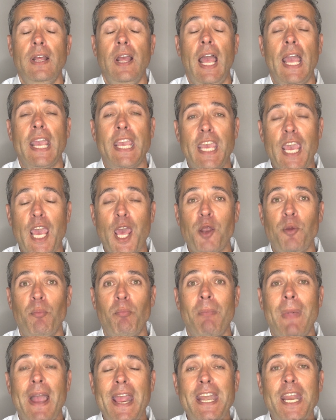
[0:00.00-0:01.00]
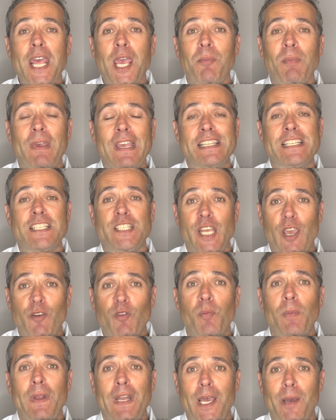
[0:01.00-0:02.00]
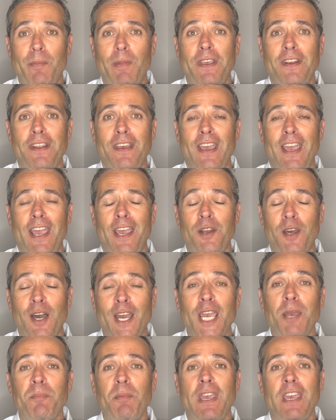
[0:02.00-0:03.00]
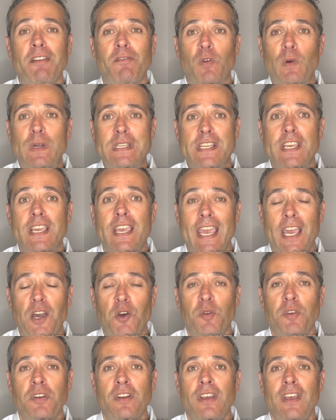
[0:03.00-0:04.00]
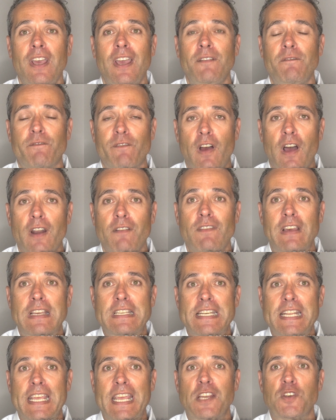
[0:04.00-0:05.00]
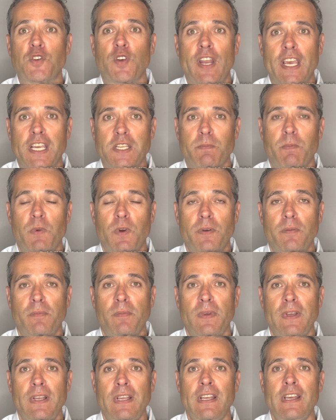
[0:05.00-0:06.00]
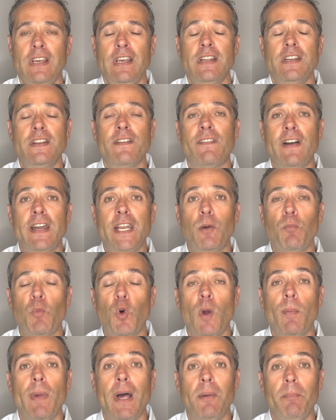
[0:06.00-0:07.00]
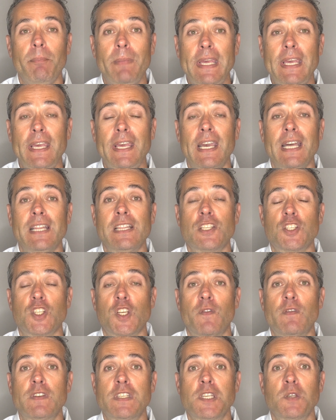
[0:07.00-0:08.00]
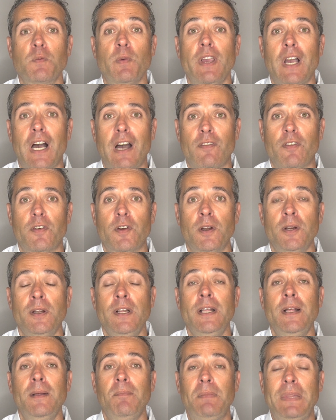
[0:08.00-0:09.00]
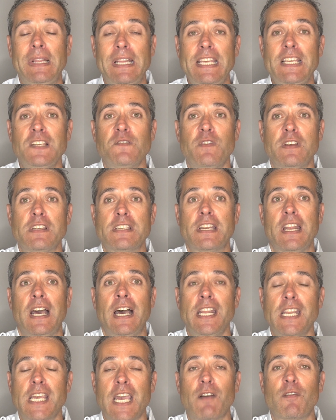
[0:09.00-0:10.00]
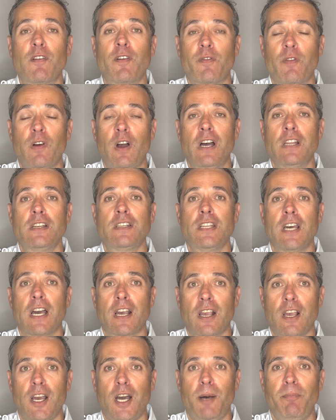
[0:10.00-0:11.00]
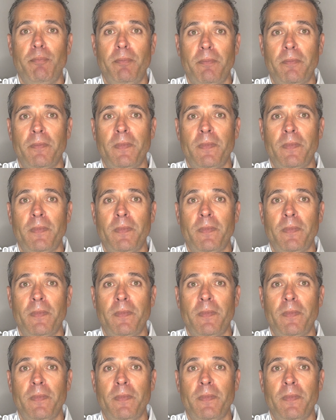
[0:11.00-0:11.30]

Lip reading: Again, my name is David Malamed, and I am a forensic accountant and fraud investigation expert. To find out more about me and the services we offer, please visit uncoverfraud.com.